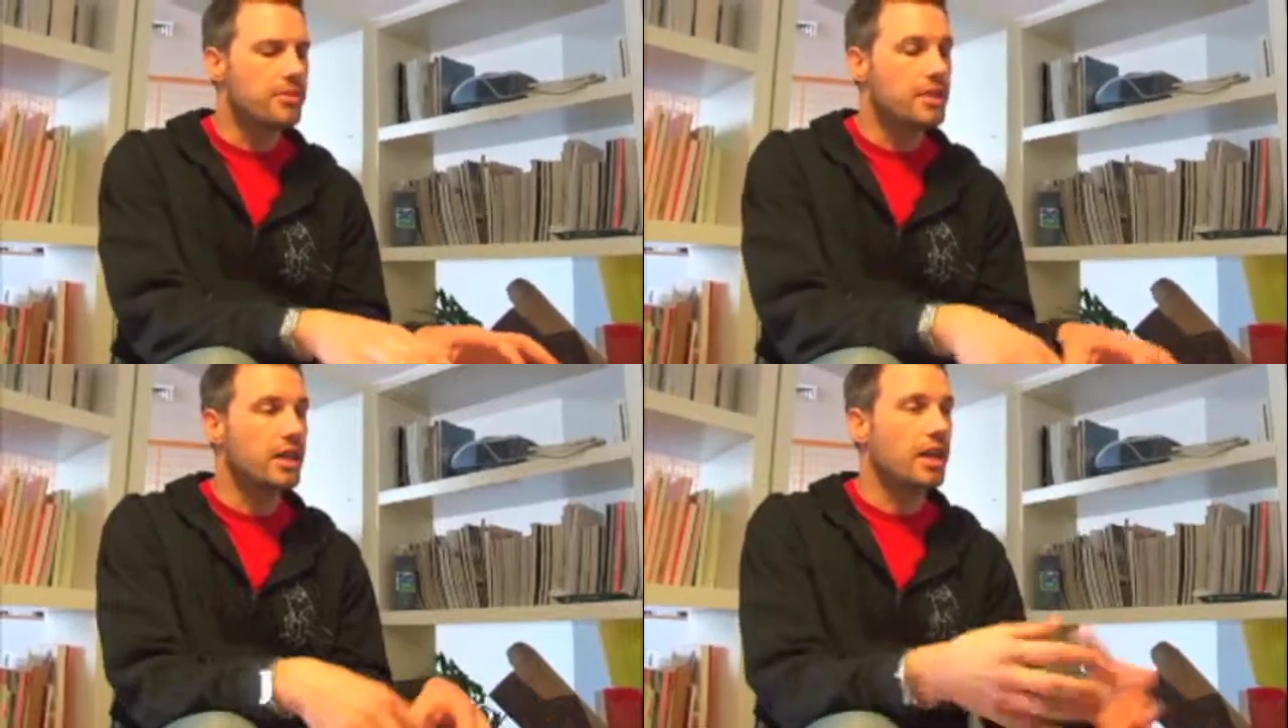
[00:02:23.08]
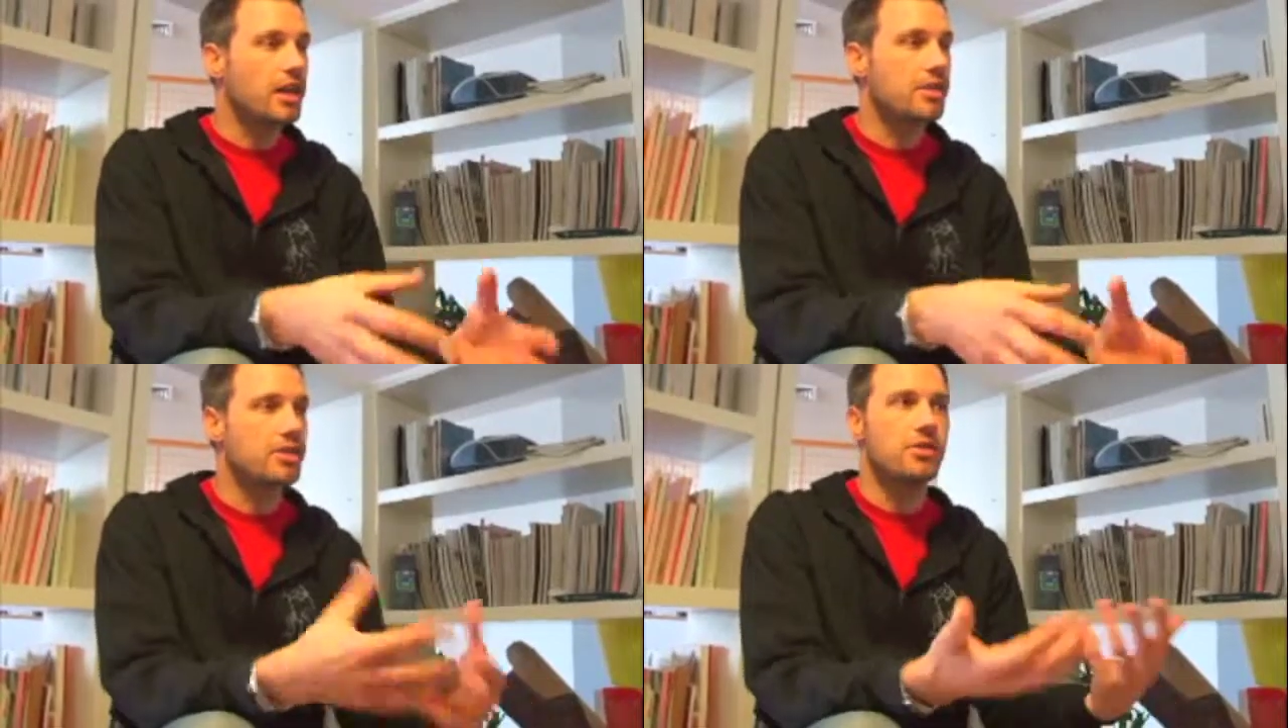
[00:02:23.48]

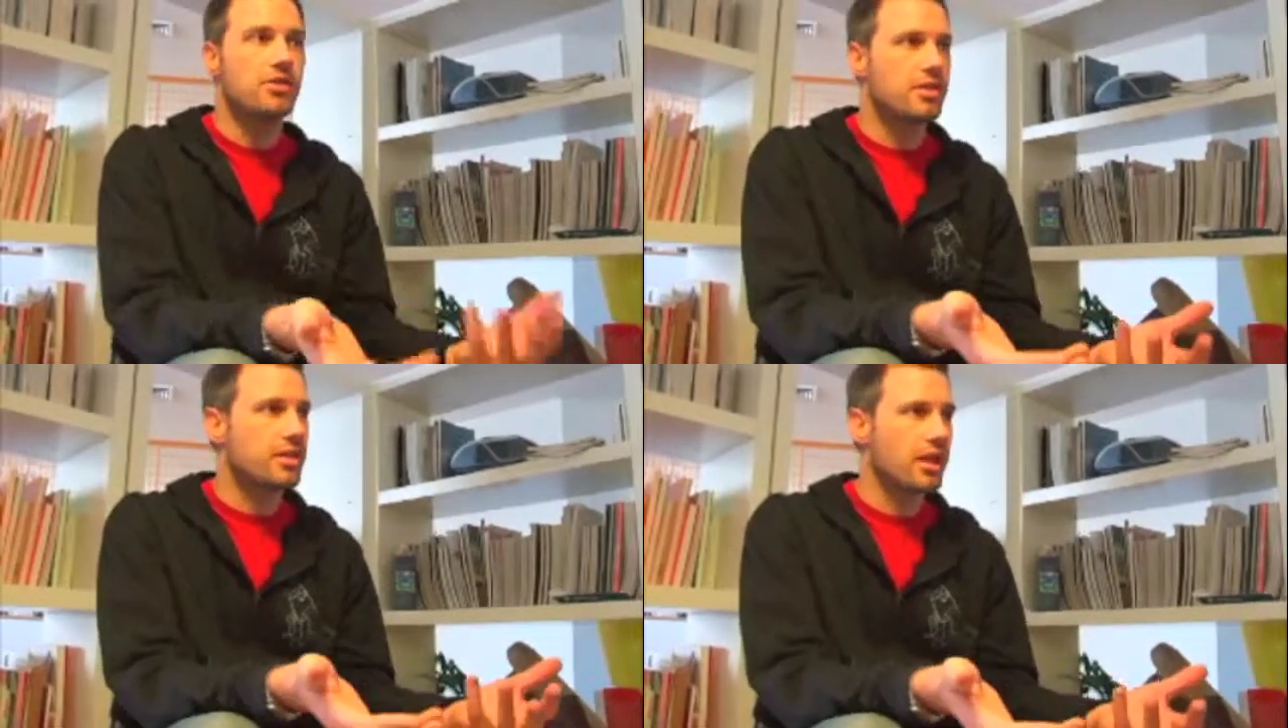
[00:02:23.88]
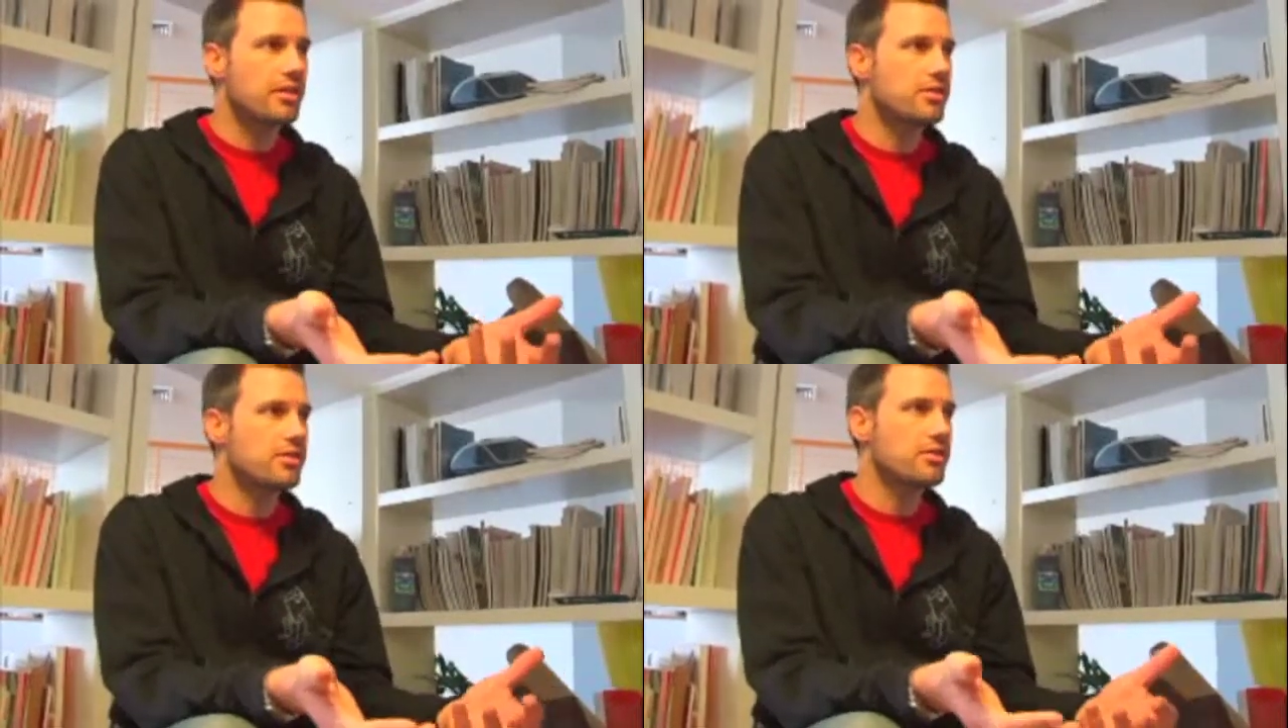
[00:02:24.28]
together to
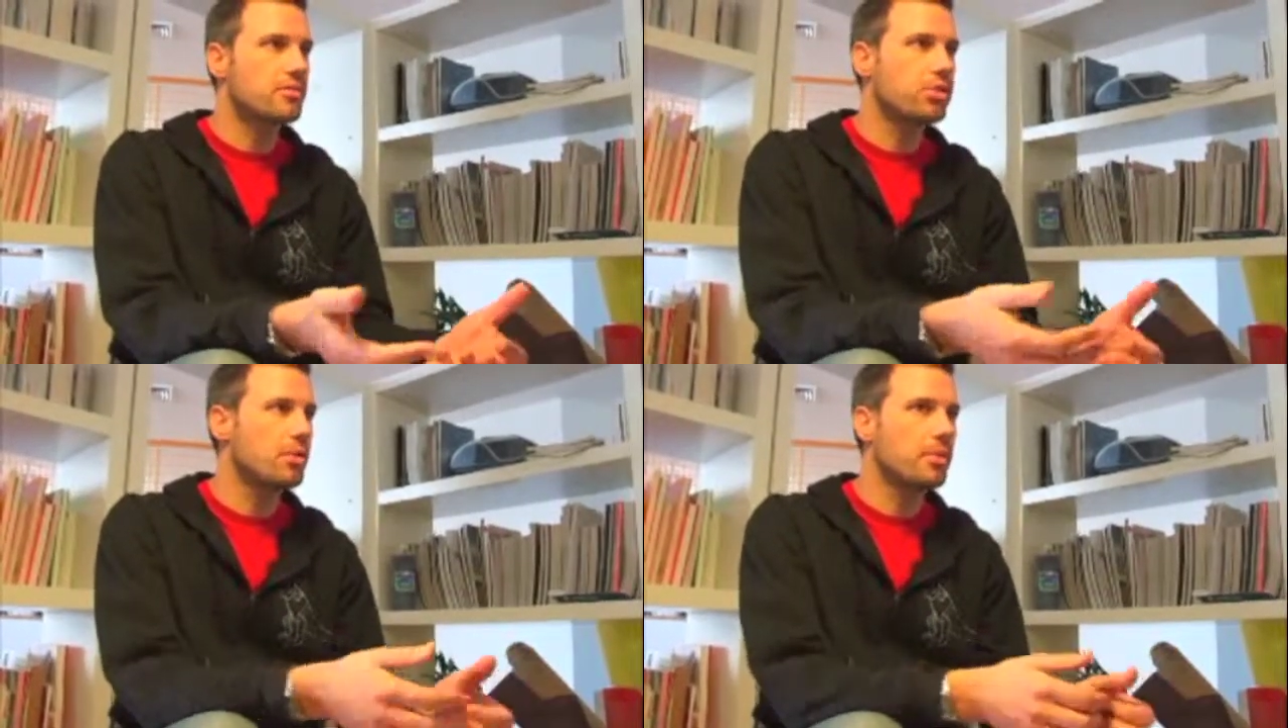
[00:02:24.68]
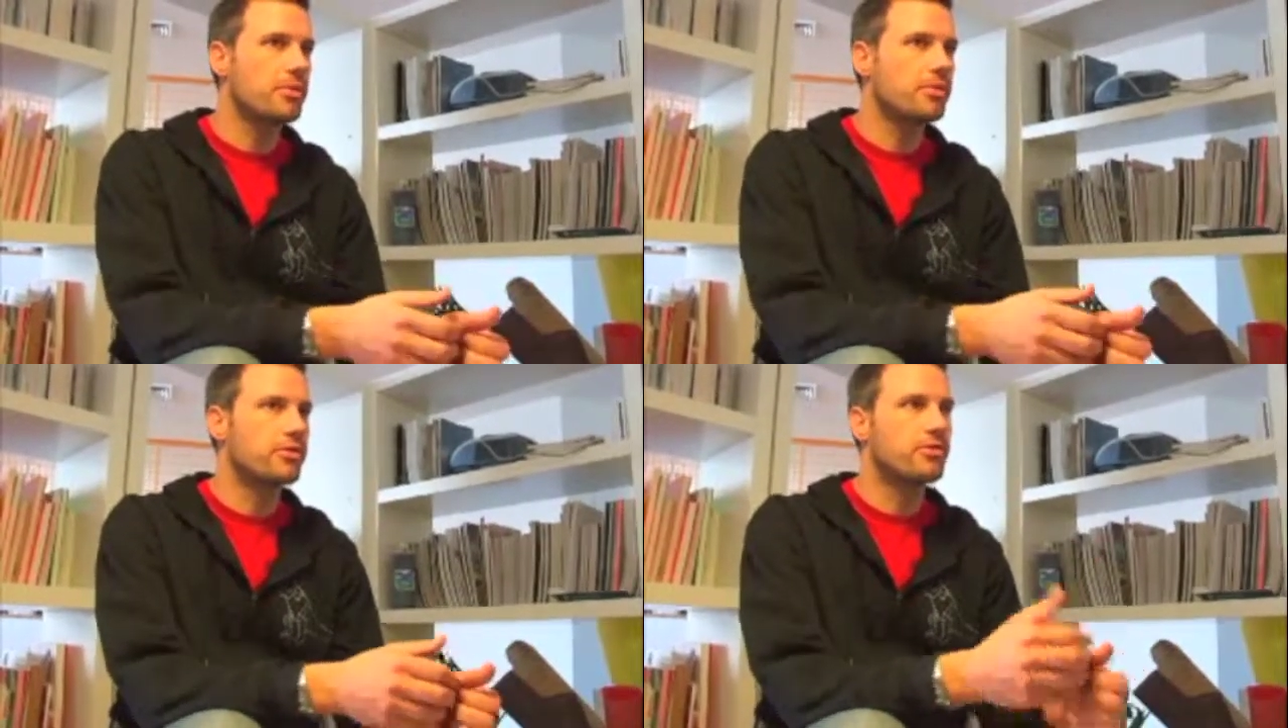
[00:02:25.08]
discuss
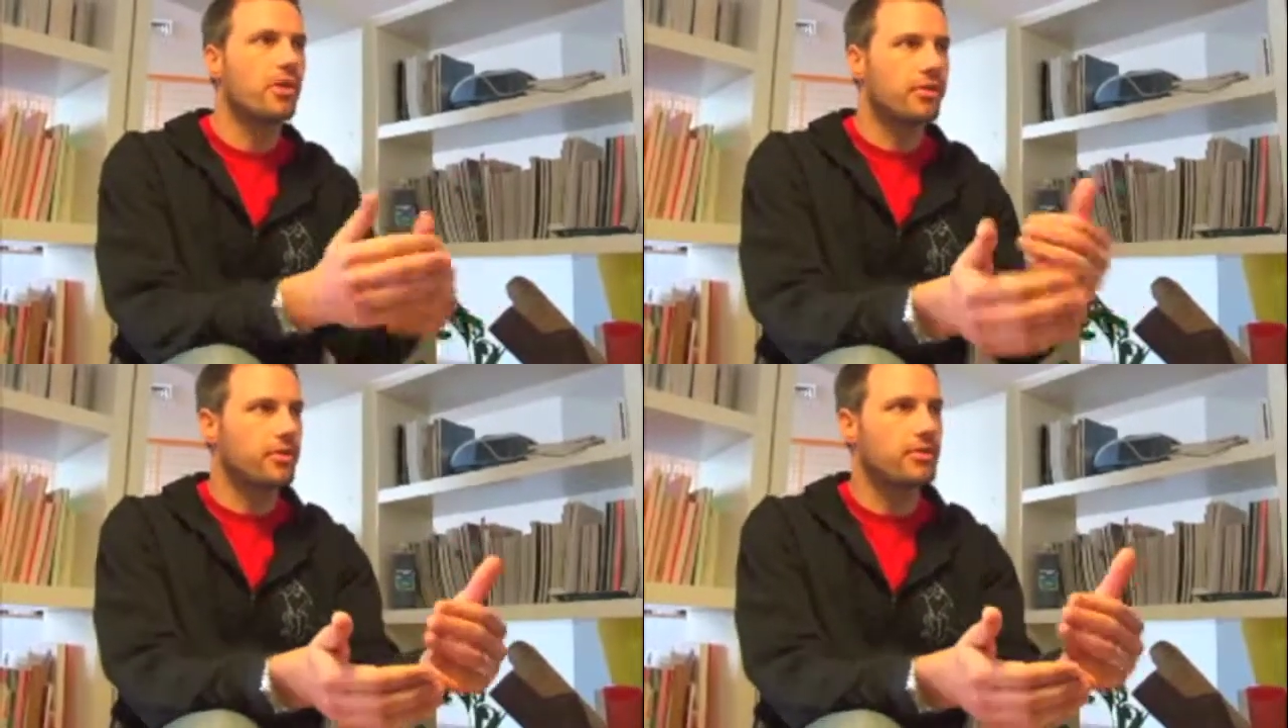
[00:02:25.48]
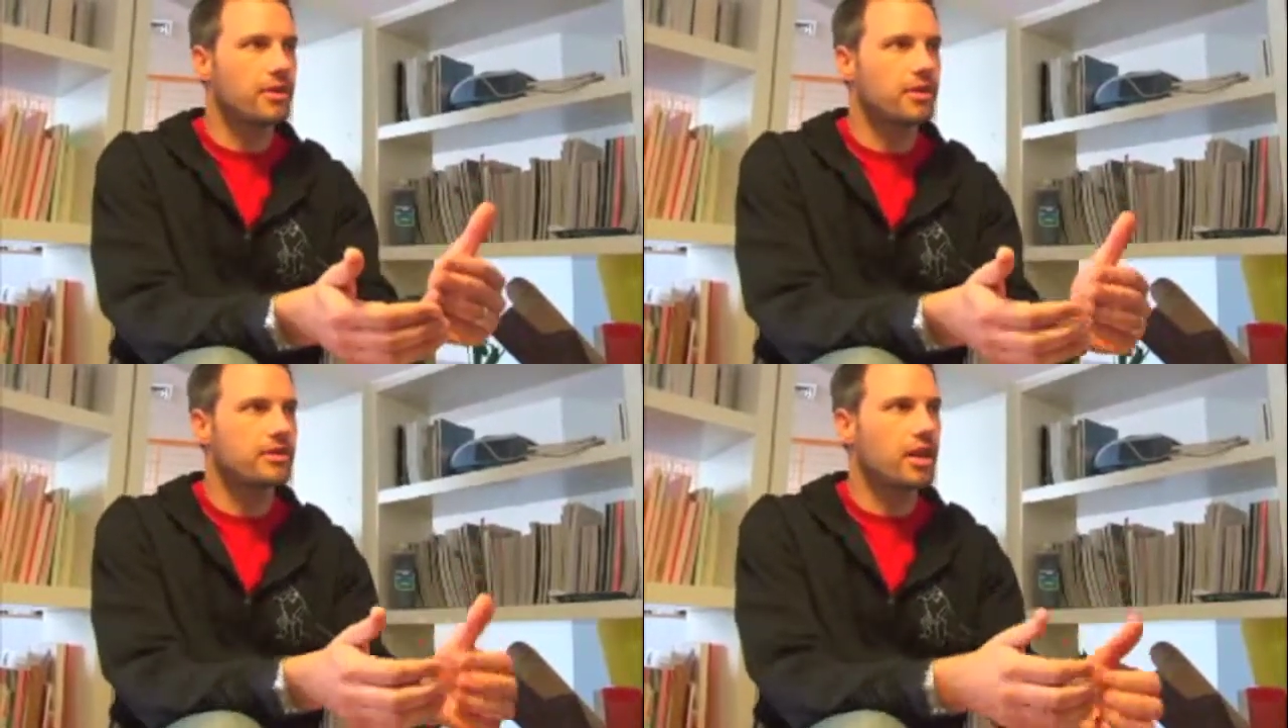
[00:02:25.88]
problems right from the
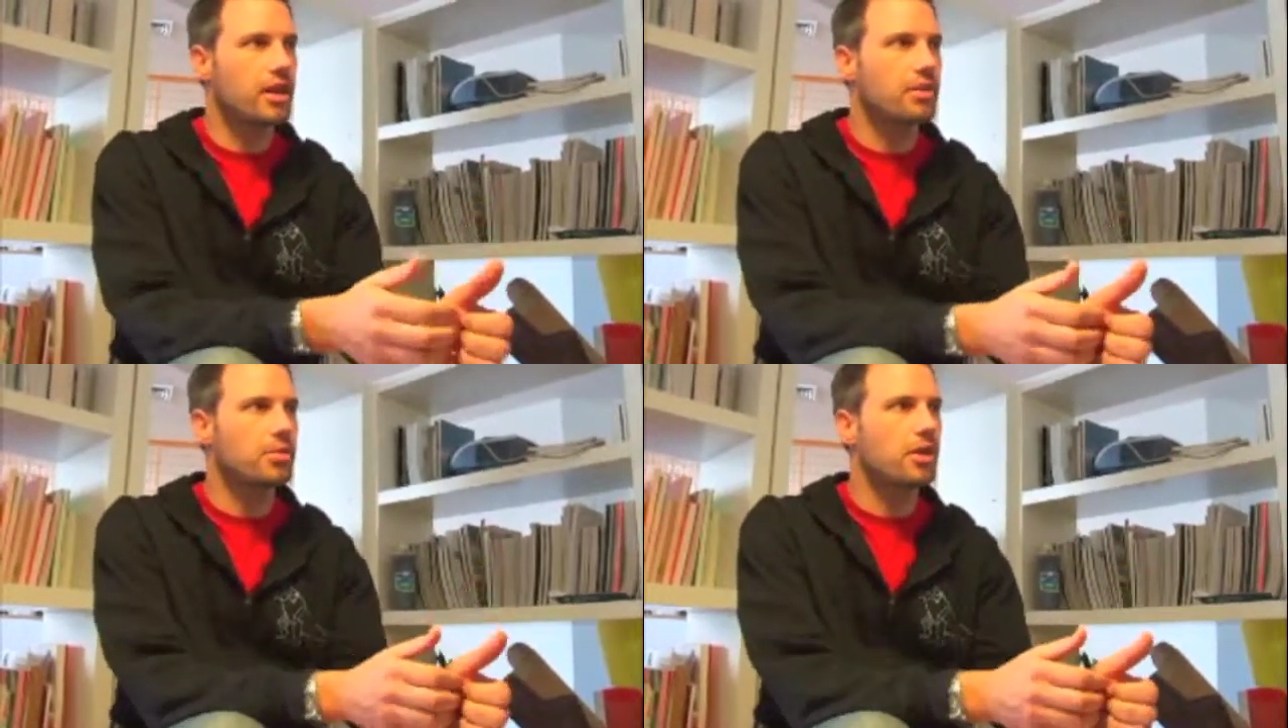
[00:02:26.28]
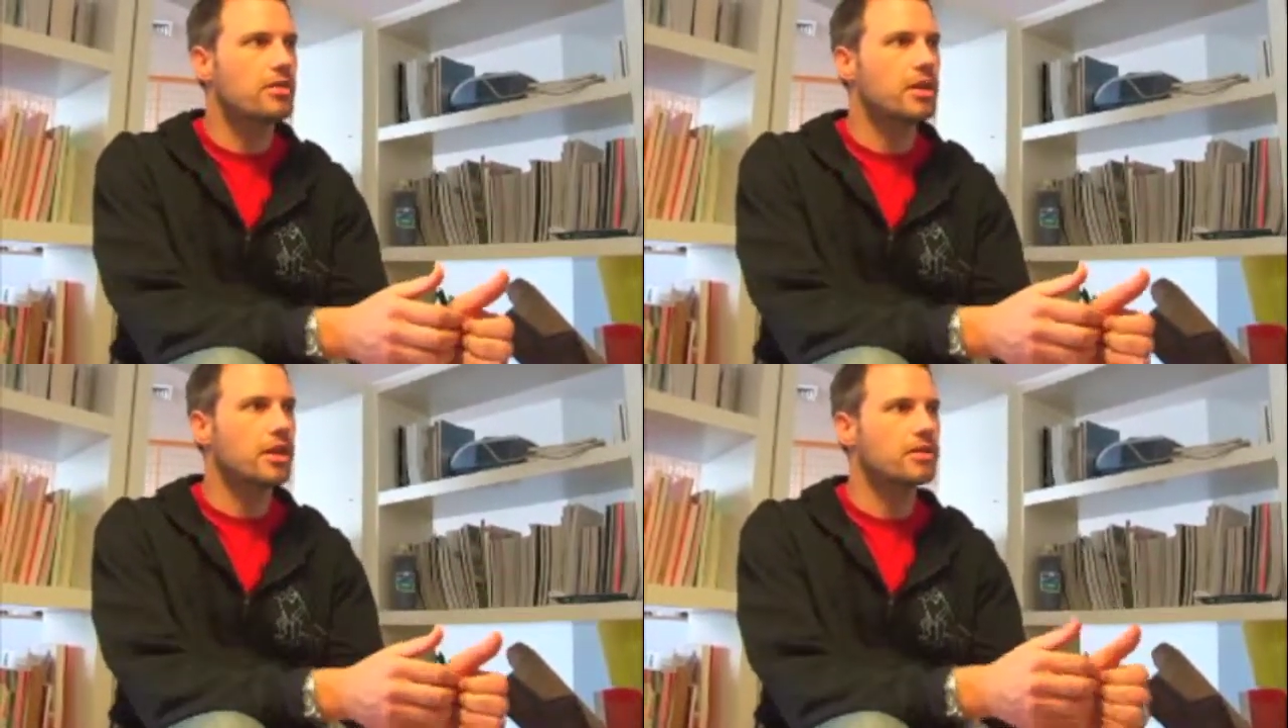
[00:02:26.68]
very start of the
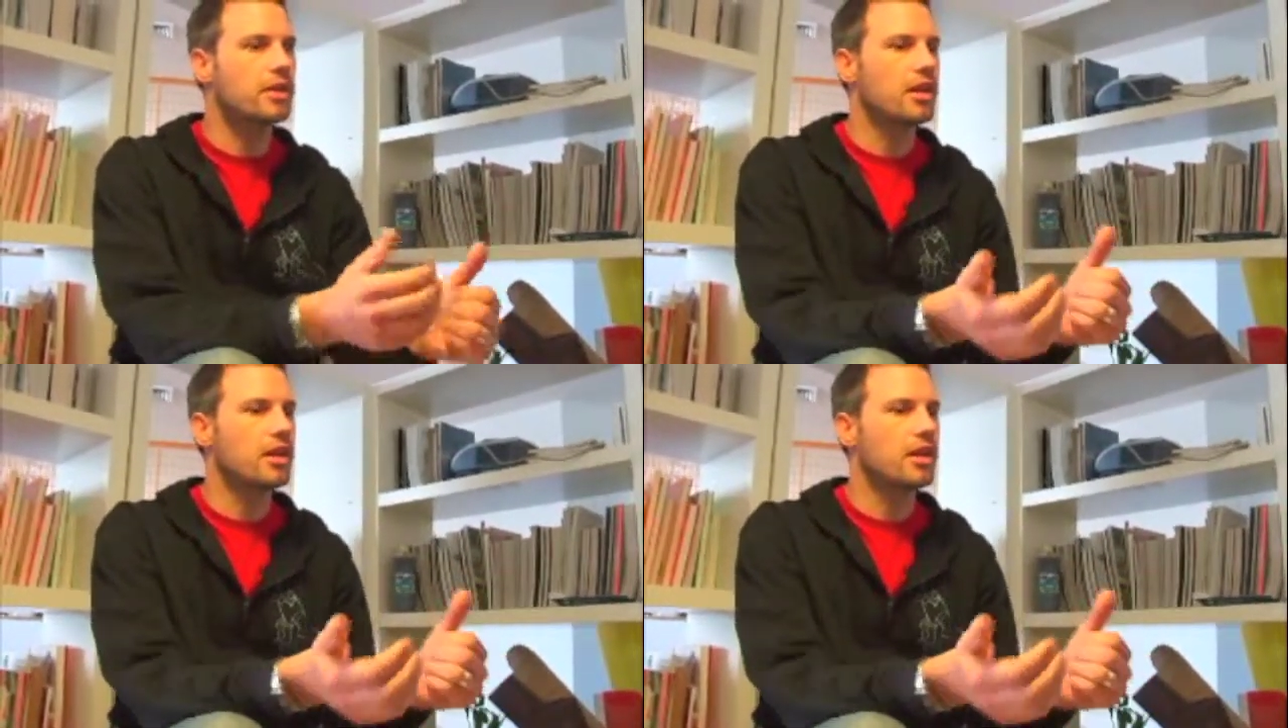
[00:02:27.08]
project.